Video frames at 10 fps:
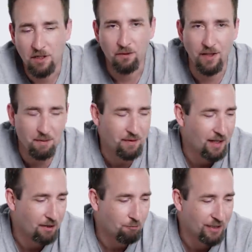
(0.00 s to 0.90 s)
you know,
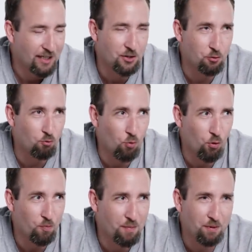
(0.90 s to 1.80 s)
they really do
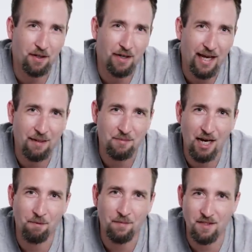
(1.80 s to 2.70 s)
reward people that aim
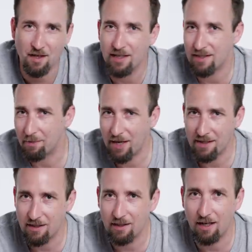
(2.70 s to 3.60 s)
down the sights, I'm
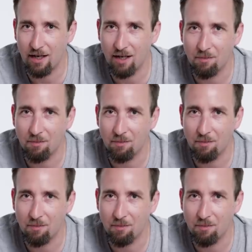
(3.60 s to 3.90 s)
guessing.